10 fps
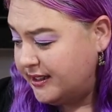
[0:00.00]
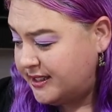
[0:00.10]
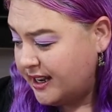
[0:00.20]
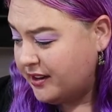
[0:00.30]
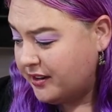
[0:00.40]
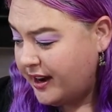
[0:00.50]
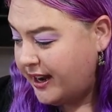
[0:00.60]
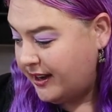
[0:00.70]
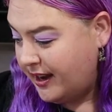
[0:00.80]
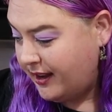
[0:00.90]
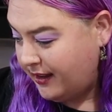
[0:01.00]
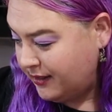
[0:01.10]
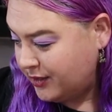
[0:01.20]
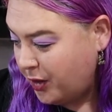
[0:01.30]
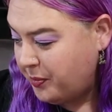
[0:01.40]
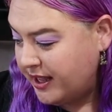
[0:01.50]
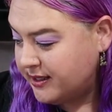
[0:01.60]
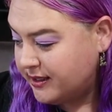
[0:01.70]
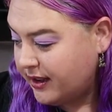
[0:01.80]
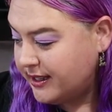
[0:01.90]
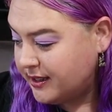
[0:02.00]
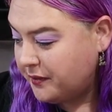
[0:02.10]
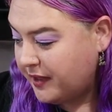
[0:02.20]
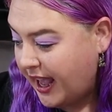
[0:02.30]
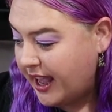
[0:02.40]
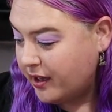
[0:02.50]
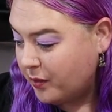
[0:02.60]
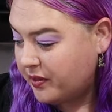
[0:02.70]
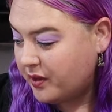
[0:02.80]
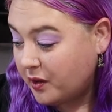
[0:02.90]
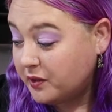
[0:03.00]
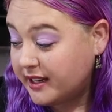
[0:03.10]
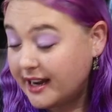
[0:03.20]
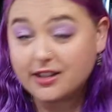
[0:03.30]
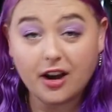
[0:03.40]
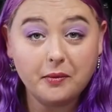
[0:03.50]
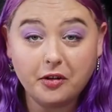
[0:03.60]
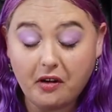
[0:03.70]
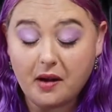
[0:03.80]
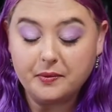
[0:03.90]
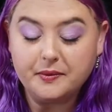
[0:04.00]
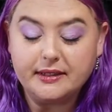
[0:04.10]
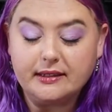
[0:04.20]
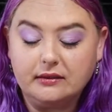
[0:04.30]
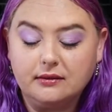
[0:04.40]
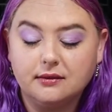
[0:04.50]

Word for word: Decorate top and sides of cake with golden gaytime crumbs